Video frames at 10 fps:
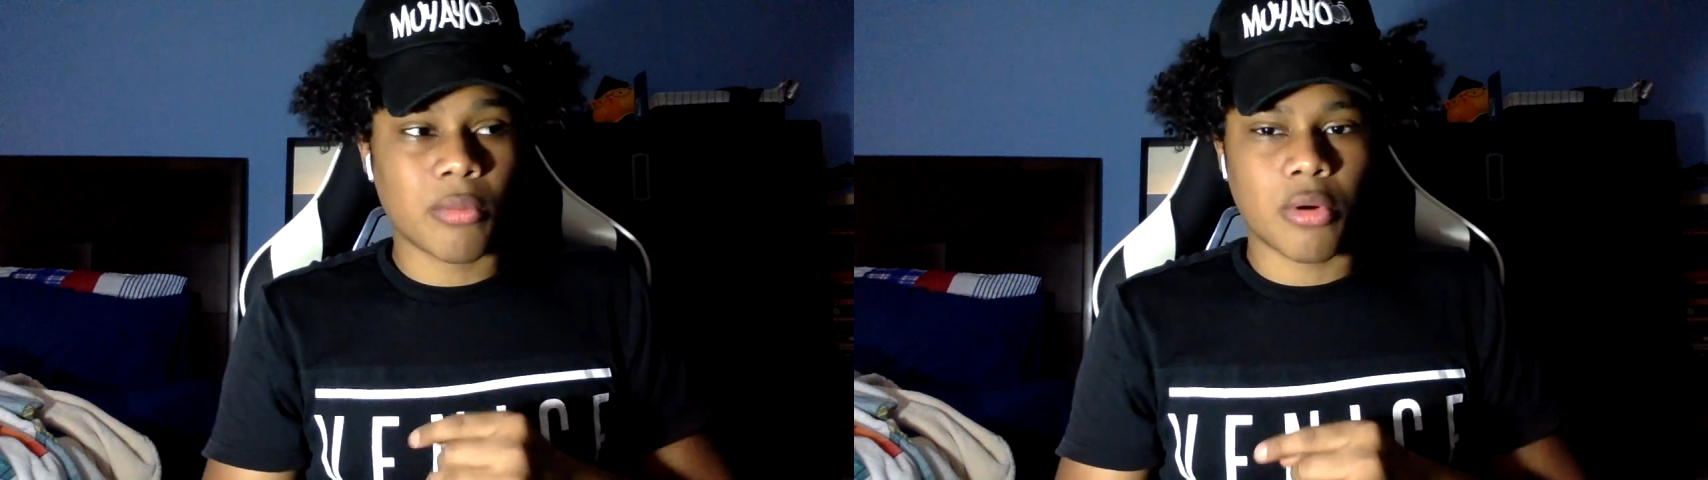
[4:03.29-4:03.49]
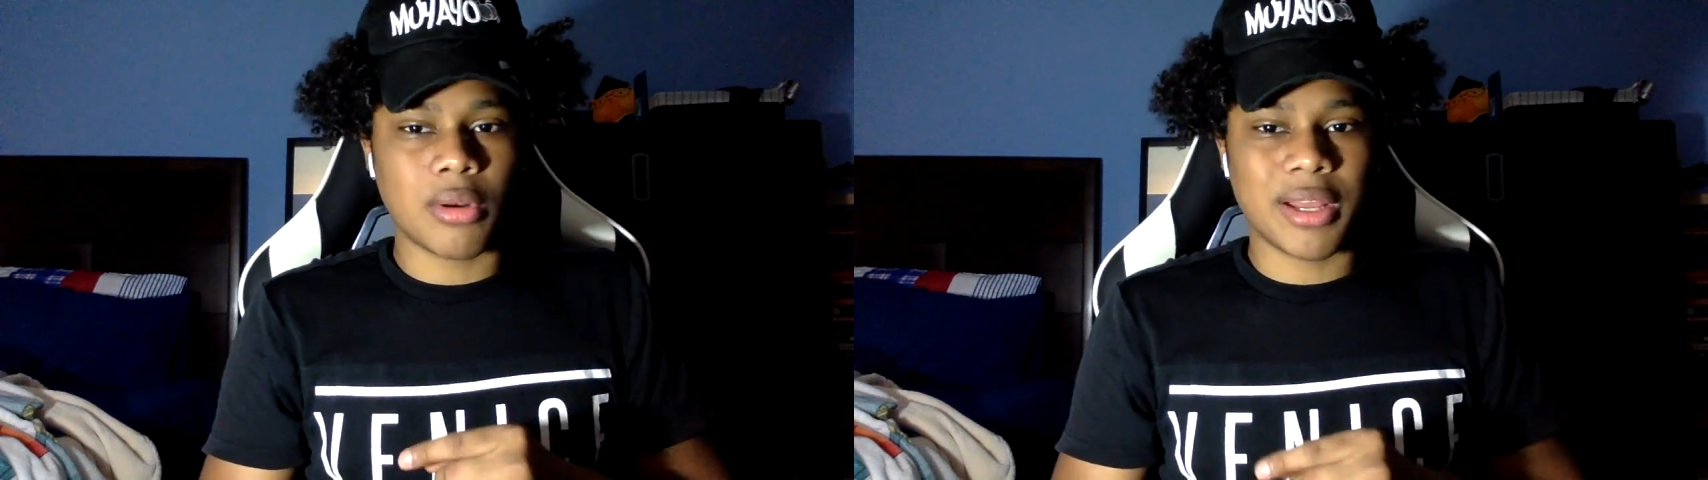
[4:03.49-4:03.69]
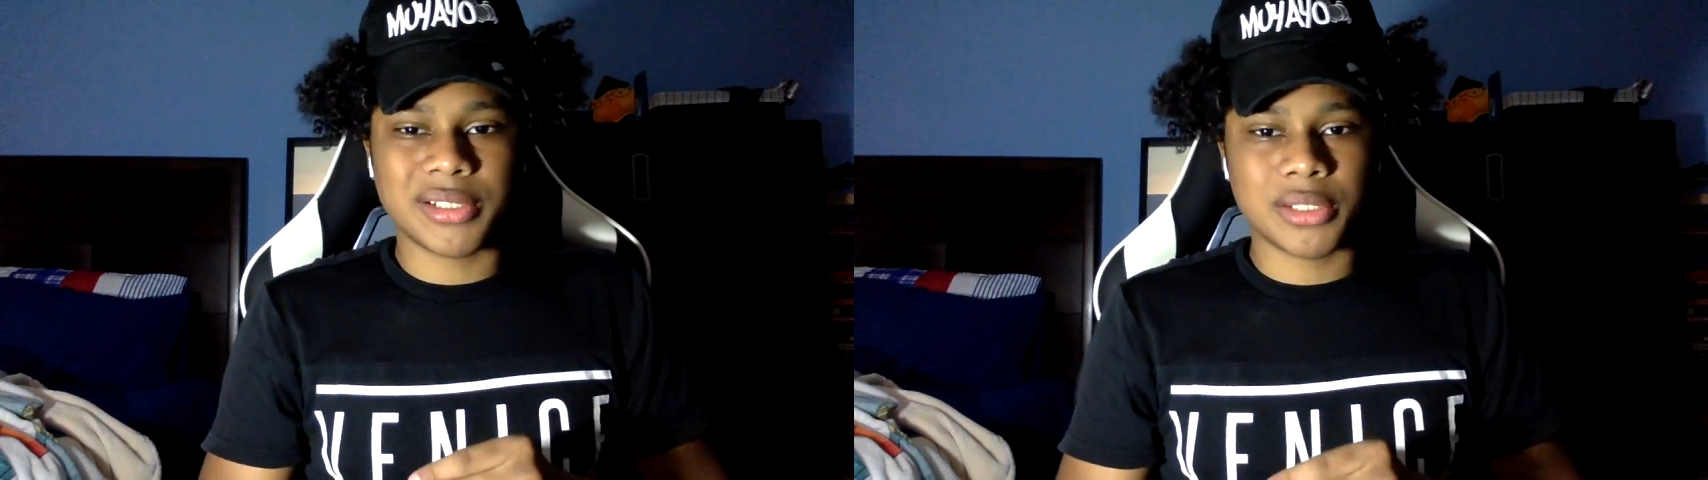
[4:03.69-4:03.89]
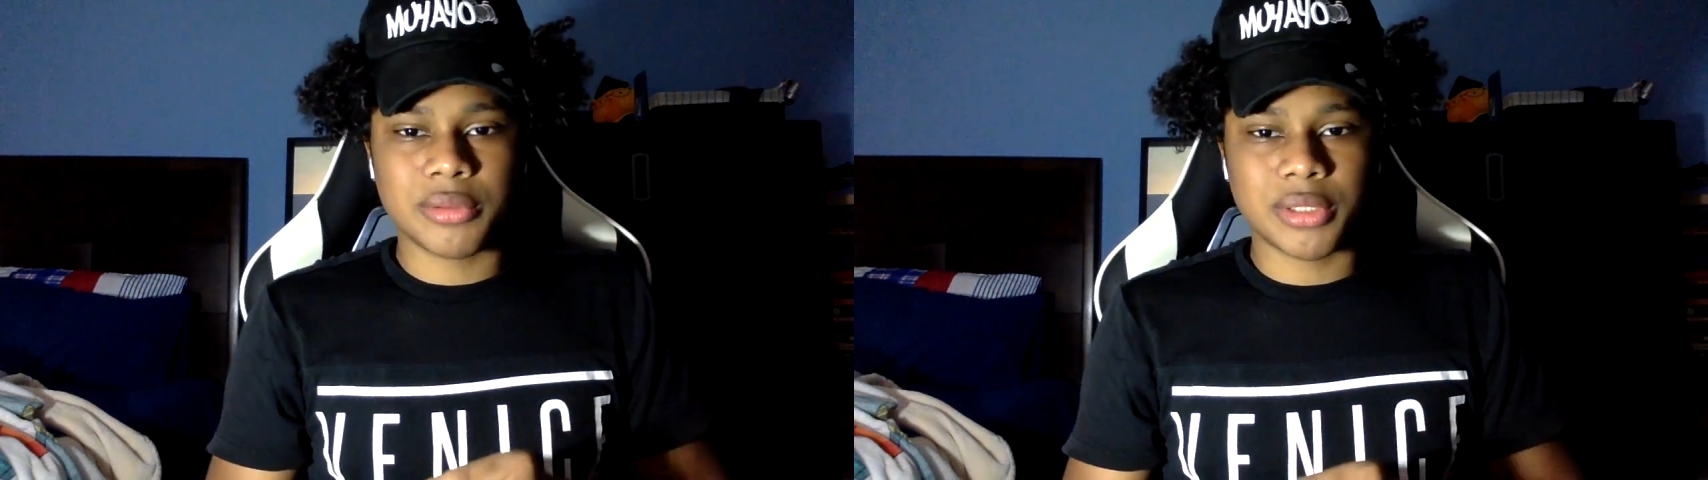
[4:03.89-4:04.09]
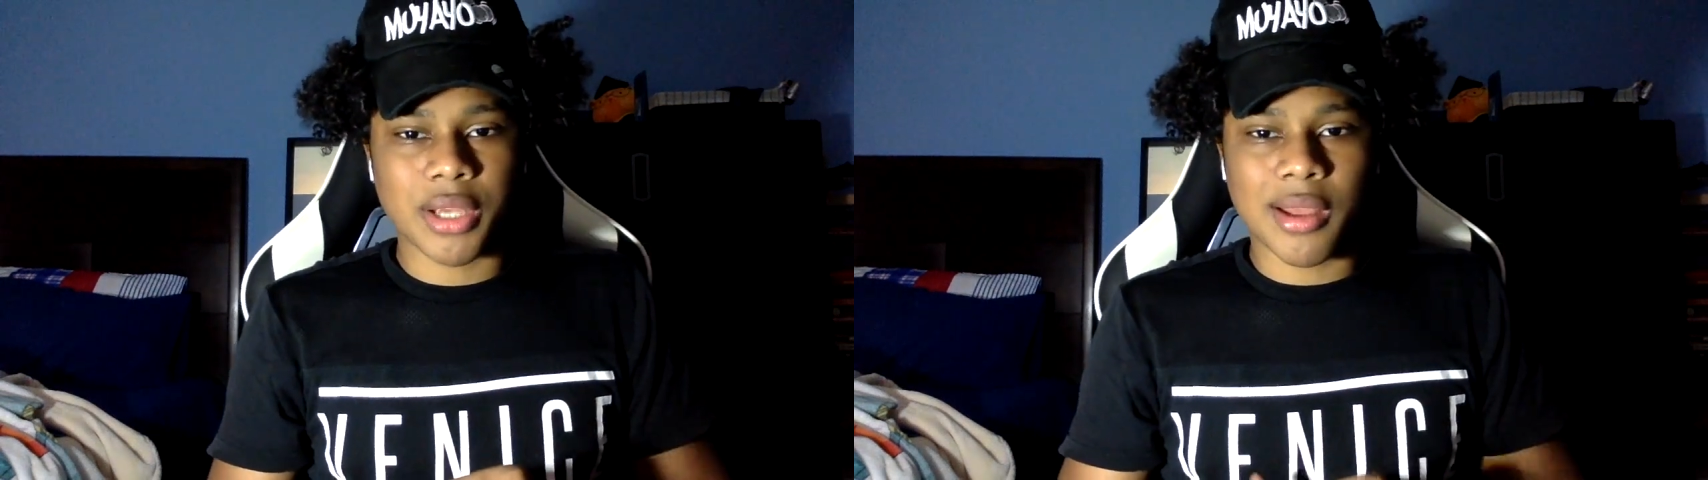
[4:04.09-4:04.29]
Bro, last
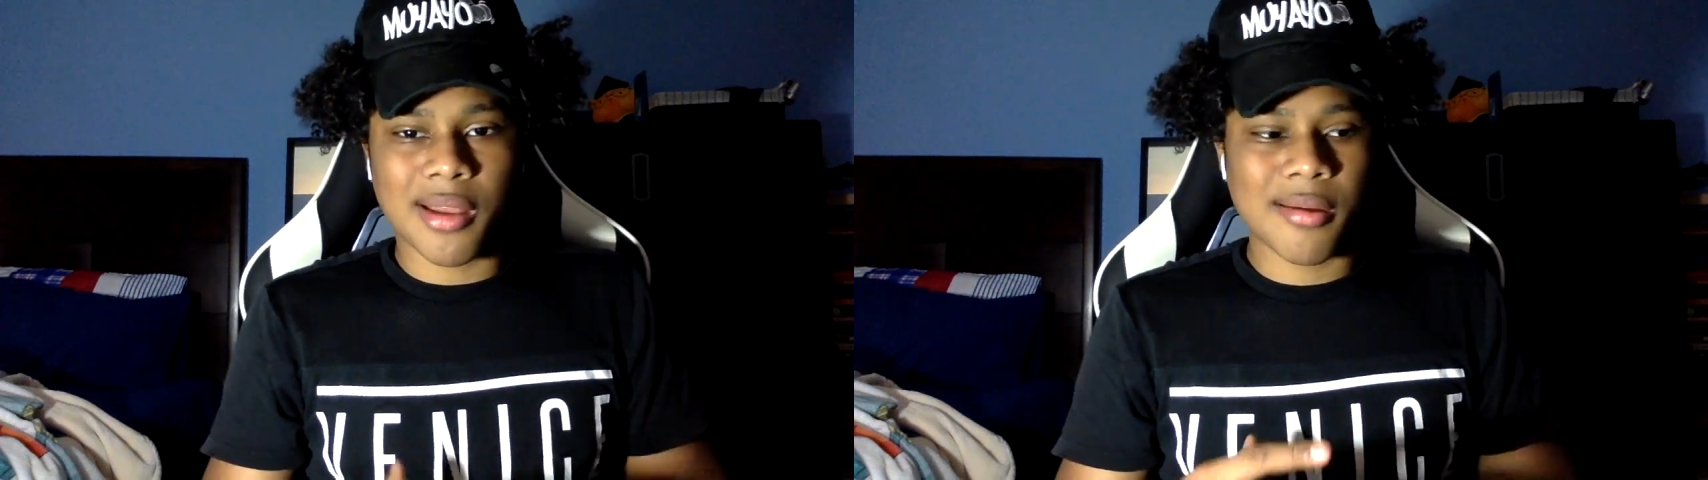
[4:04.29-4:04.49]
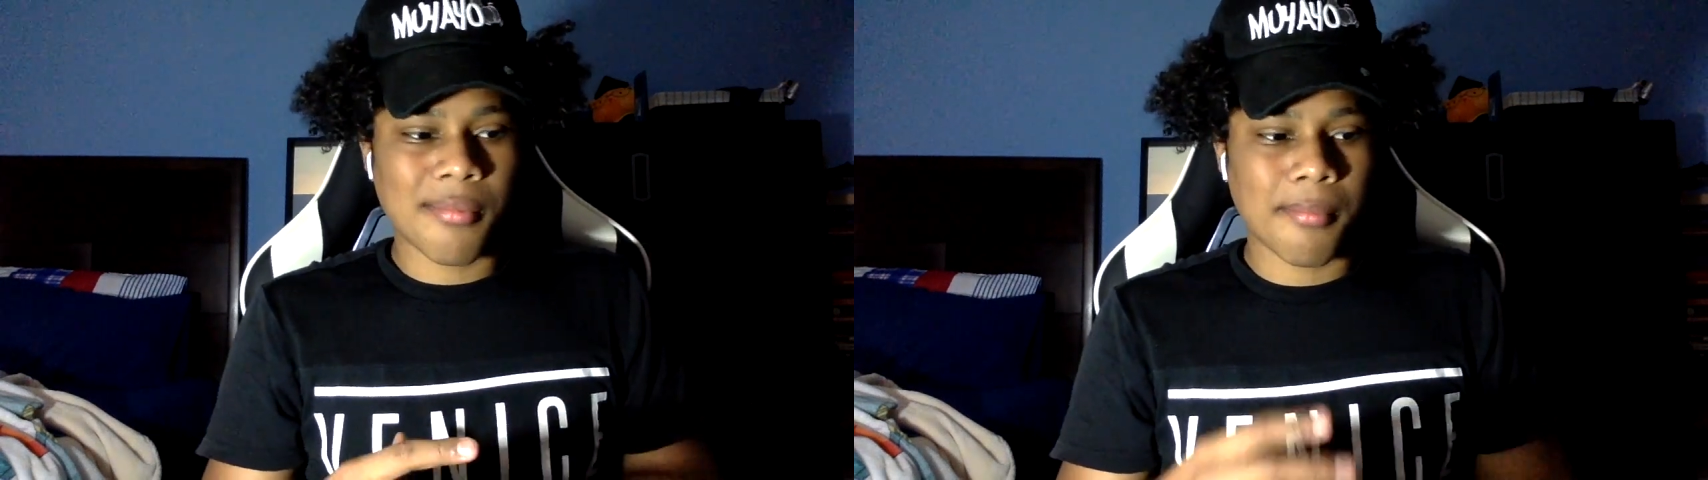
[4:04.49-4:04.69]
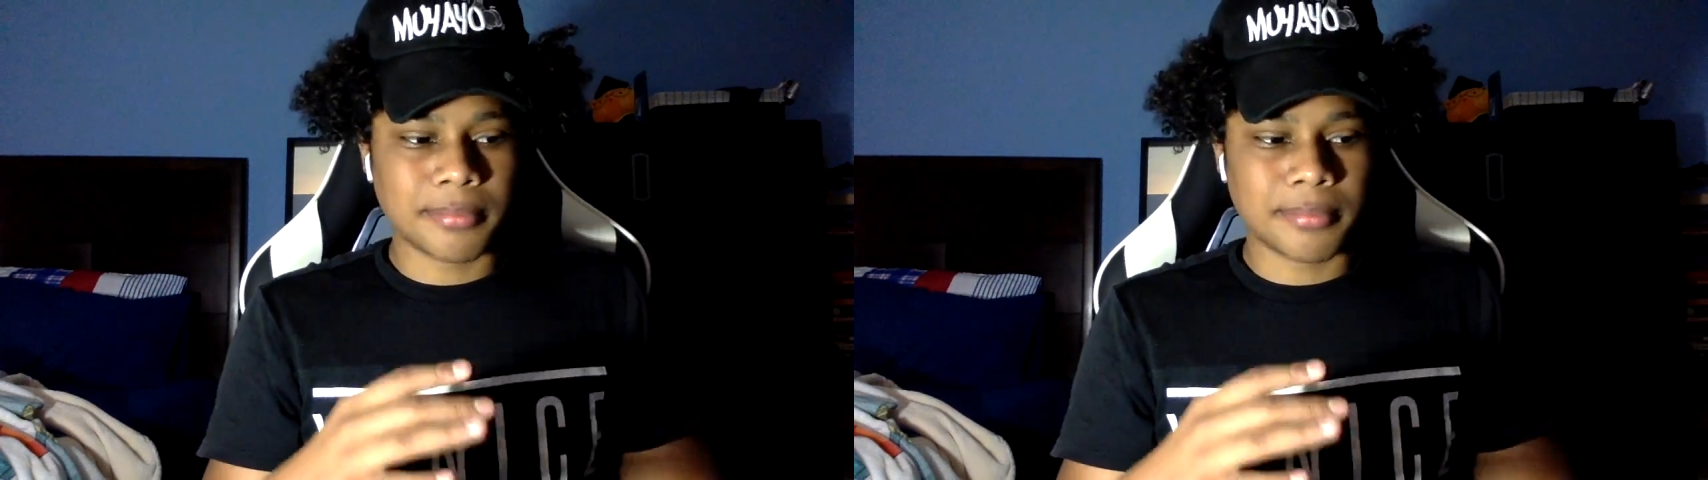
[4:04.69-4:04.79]
sandwich I had